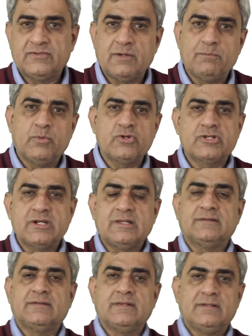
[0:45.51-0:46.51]

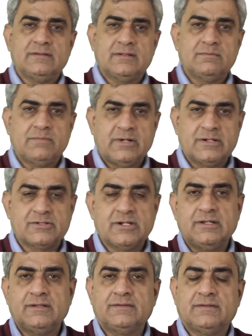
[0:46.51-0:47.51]
bushes and the
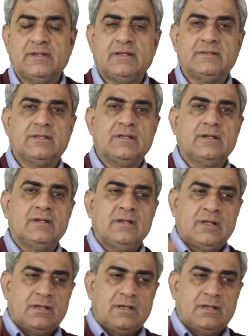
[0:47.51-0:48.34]
brushes and the